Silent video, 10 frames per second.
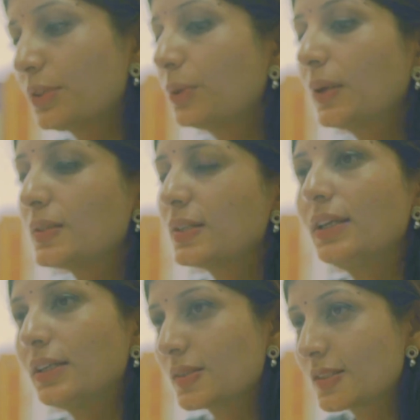As you can
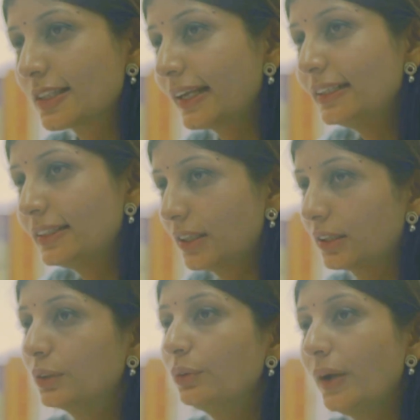see, it is slightly
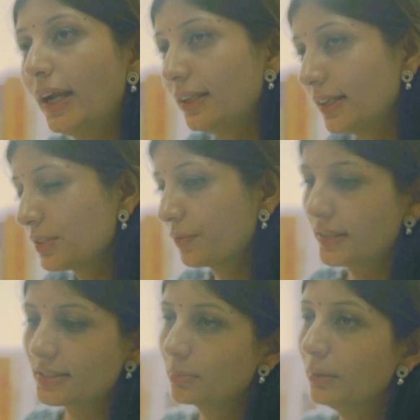thicker and less
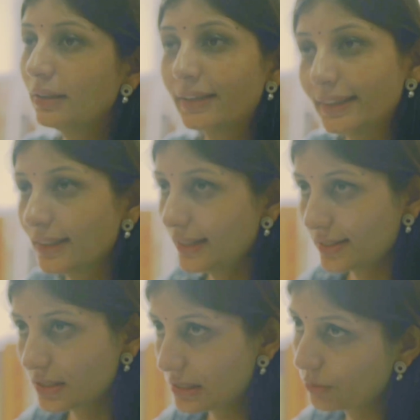flexible than the
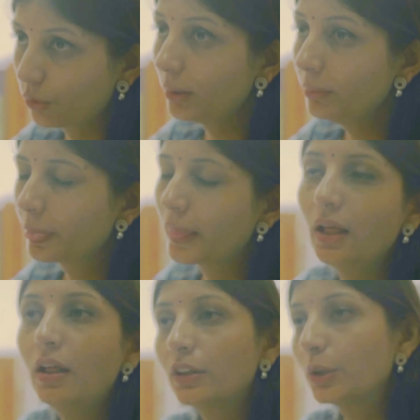nasal swab.
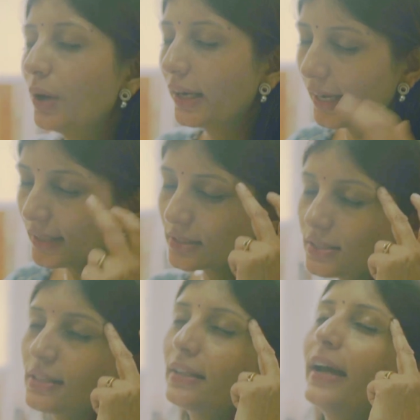You again
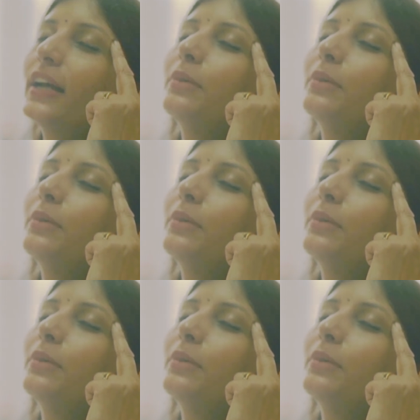tilt the